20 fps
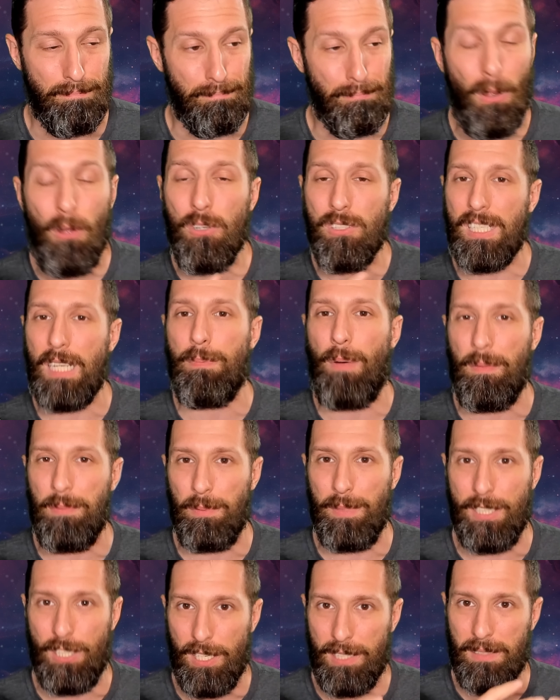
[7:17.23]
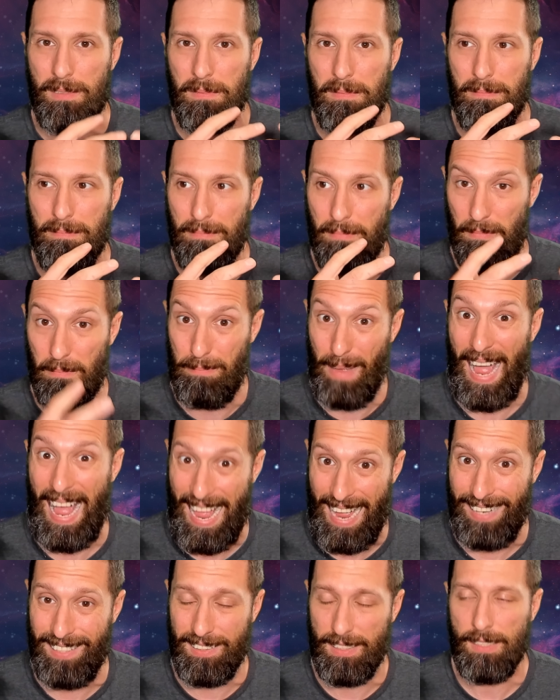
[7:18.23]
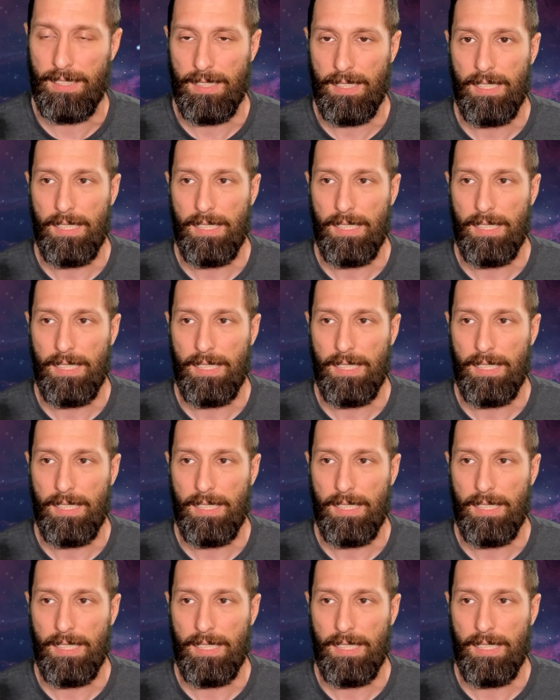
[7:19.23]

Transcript: Mostly probably just bad